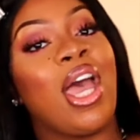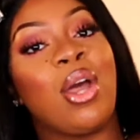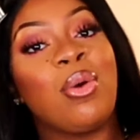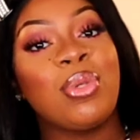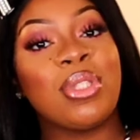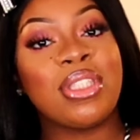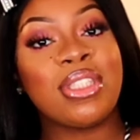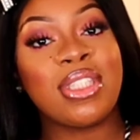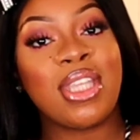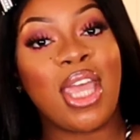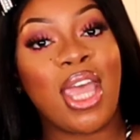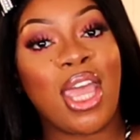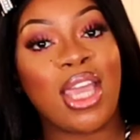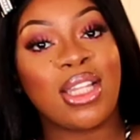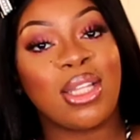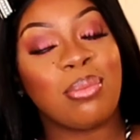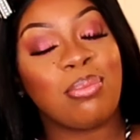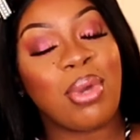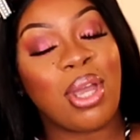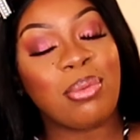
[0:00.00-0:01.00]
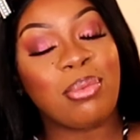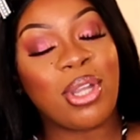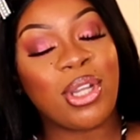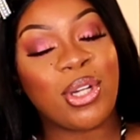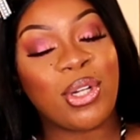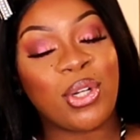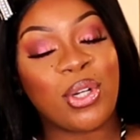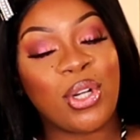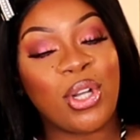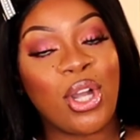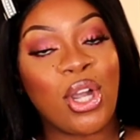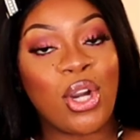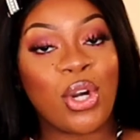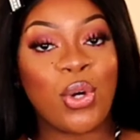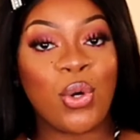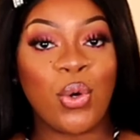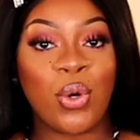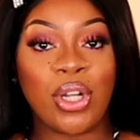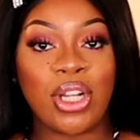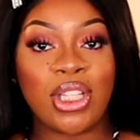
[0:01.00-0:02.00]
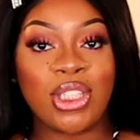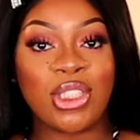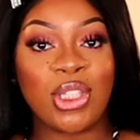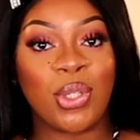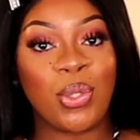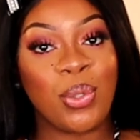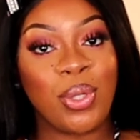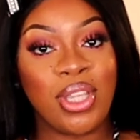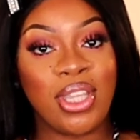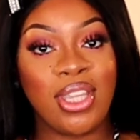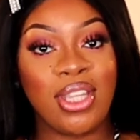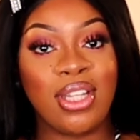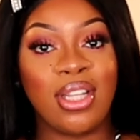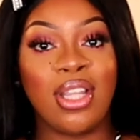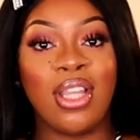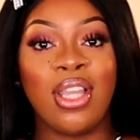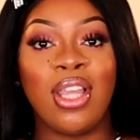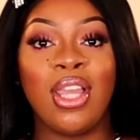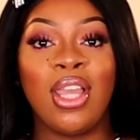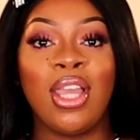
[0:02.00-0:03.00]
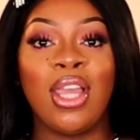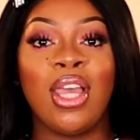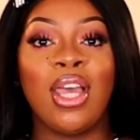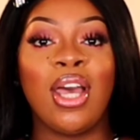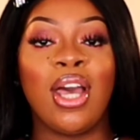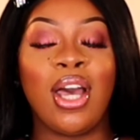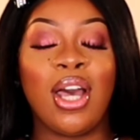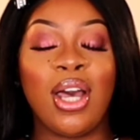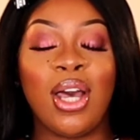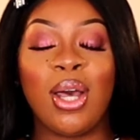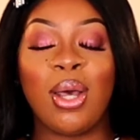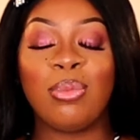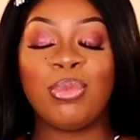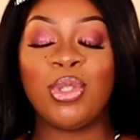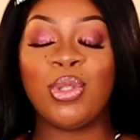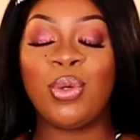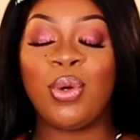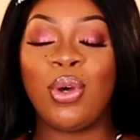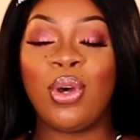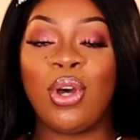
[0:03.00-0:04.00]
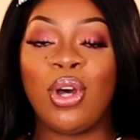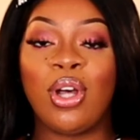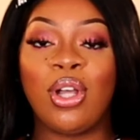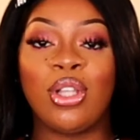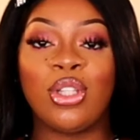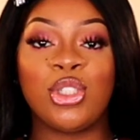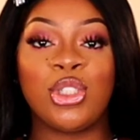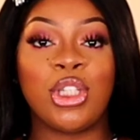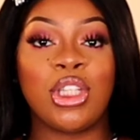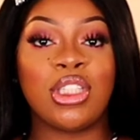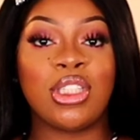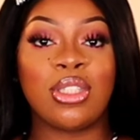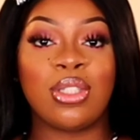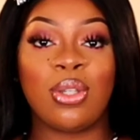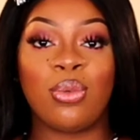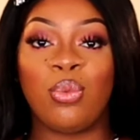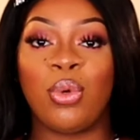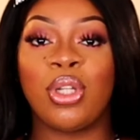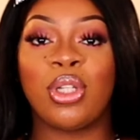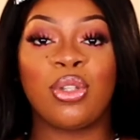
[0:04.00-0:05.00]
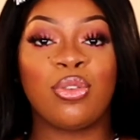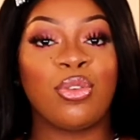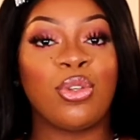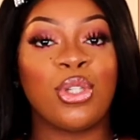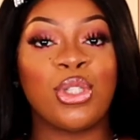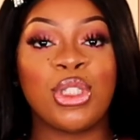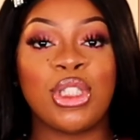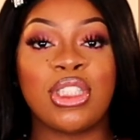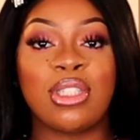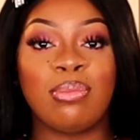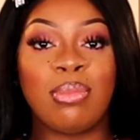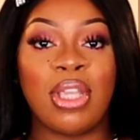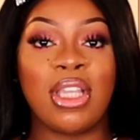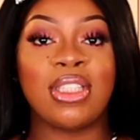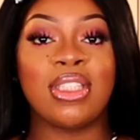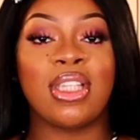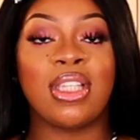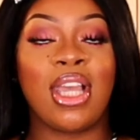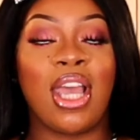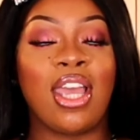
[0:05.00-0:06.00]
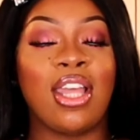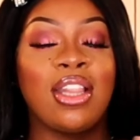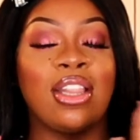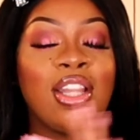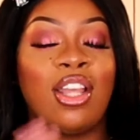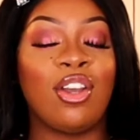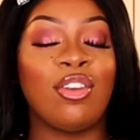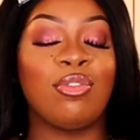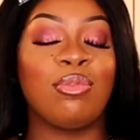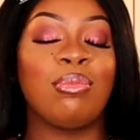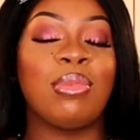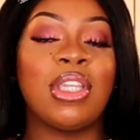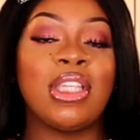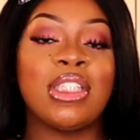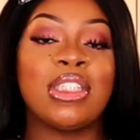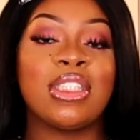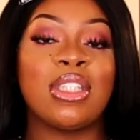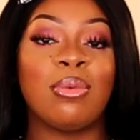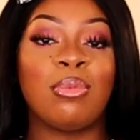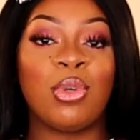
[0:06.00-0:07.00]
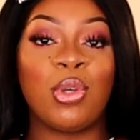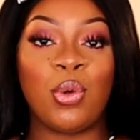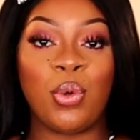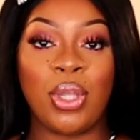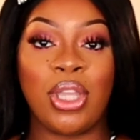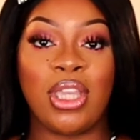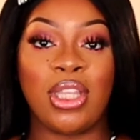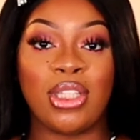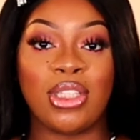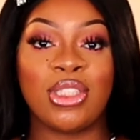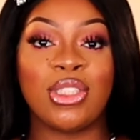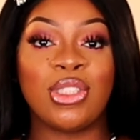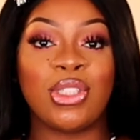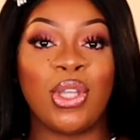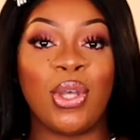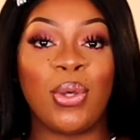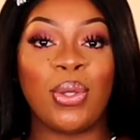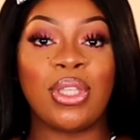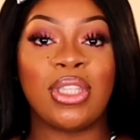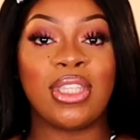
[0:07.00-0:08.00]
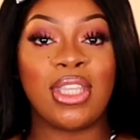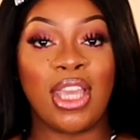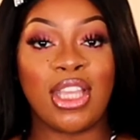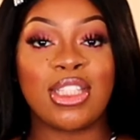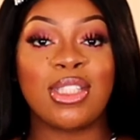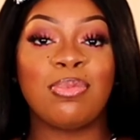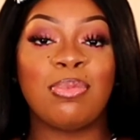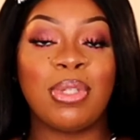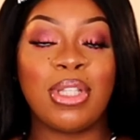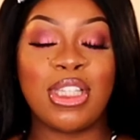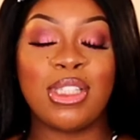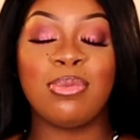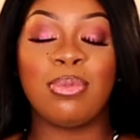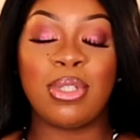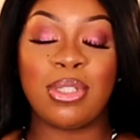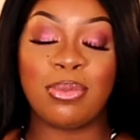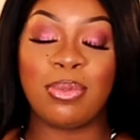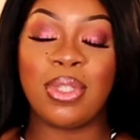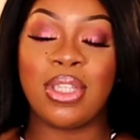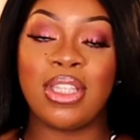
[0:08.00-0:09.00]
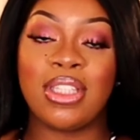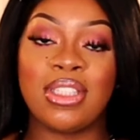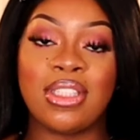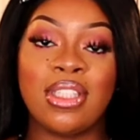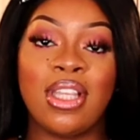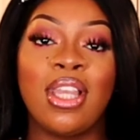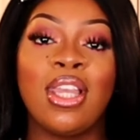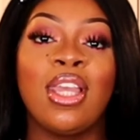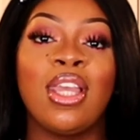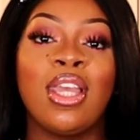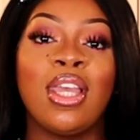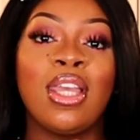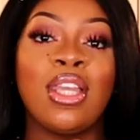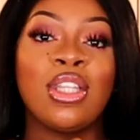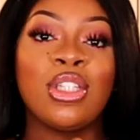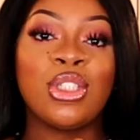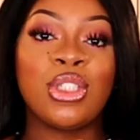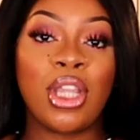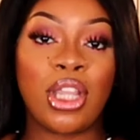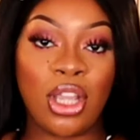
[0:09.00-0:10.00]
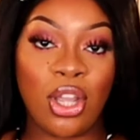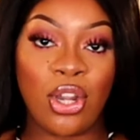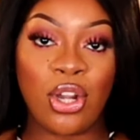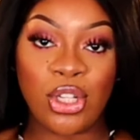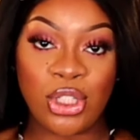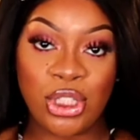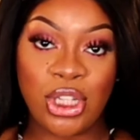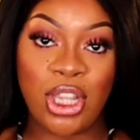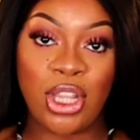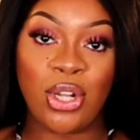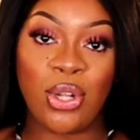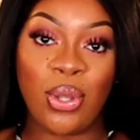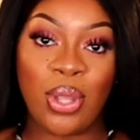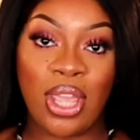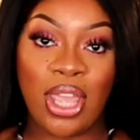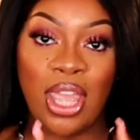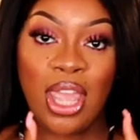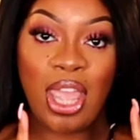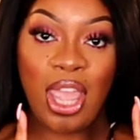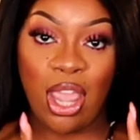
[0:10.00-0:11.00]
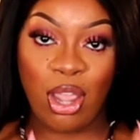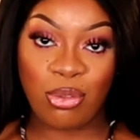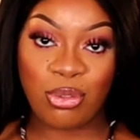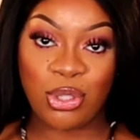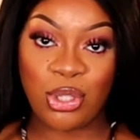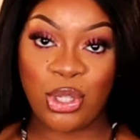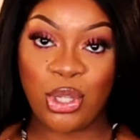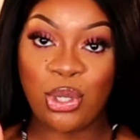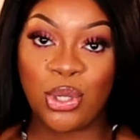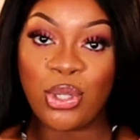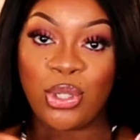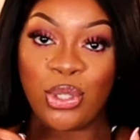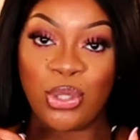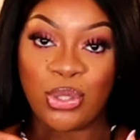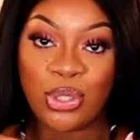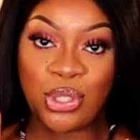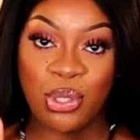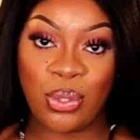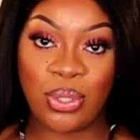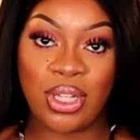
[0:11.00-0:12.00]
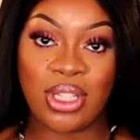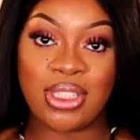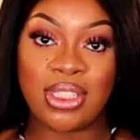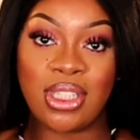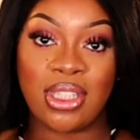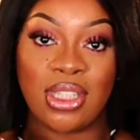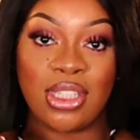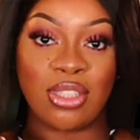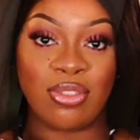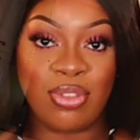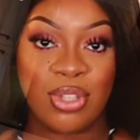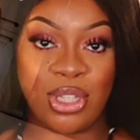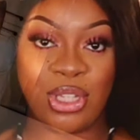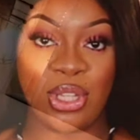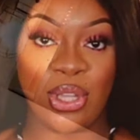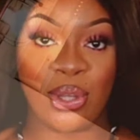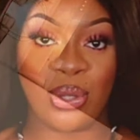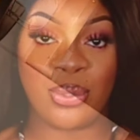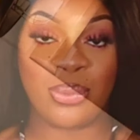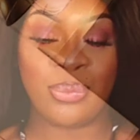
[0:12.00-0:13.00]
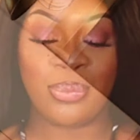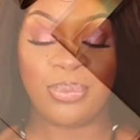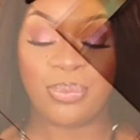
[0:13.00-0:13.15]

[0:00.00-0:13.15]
I was tagged by my girl According to Queen um, you all, she's wonderful, she's amazing. I love me some queens. So yes, please, please, please check out her channel after you tune into this video.